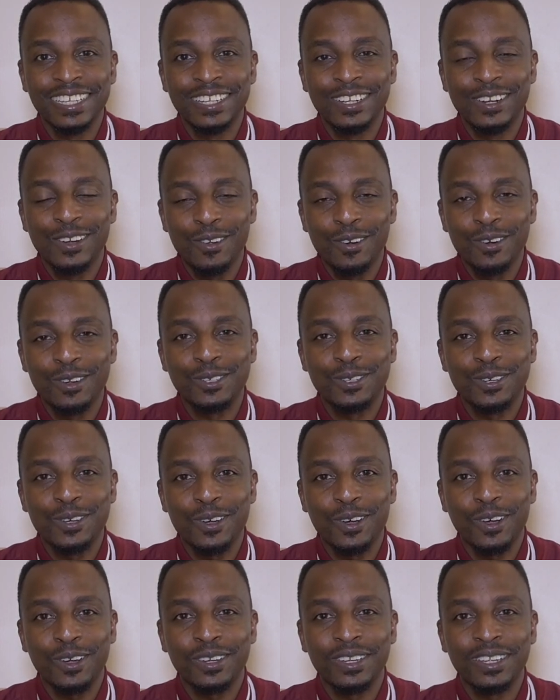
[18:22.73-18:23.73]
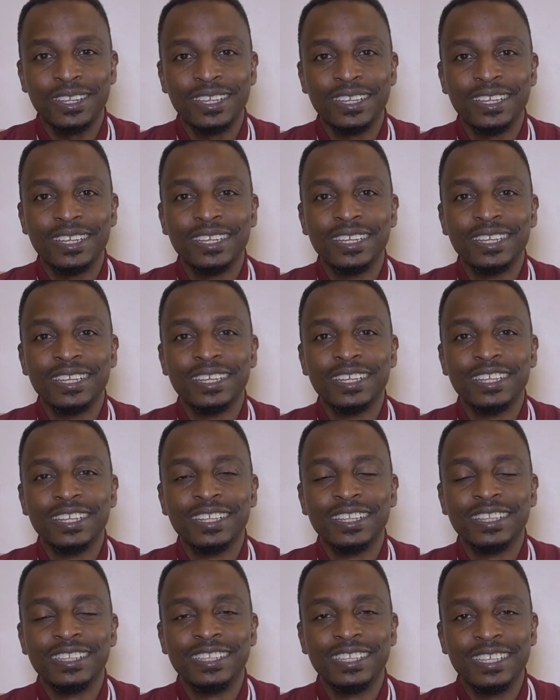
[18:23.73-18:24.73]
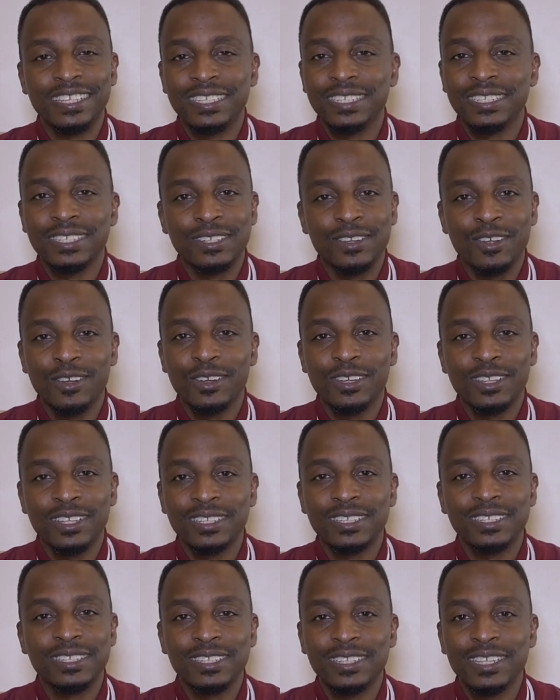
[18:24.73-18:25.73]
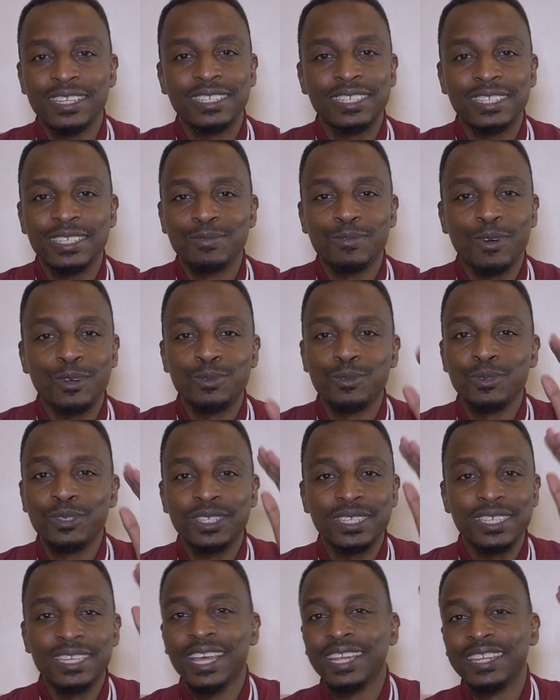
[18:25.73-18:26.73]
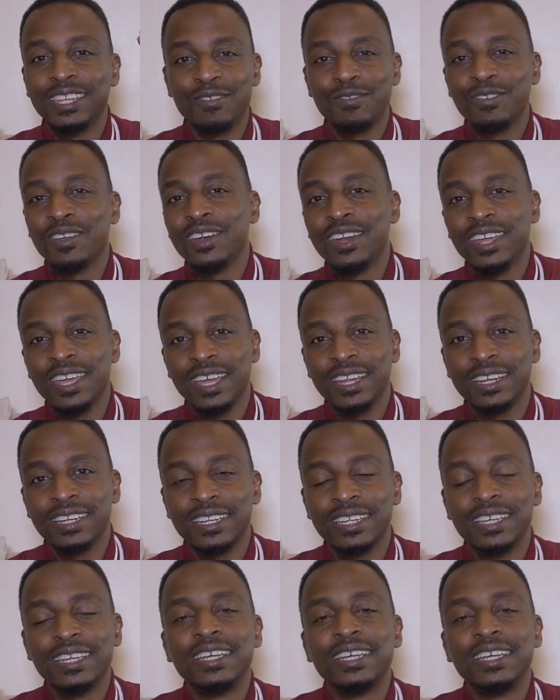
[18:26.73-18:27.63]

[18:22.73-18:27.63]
Glory to God. This is, not, this, is, this is what we'll see at the very end,